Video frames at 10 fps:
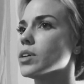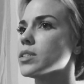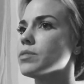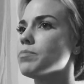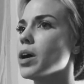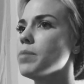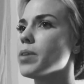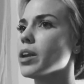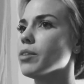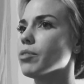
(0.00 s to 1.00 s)
as if my
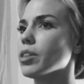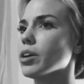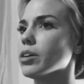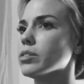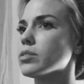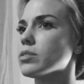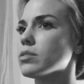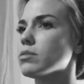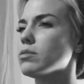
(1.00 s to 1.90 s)
body were theirs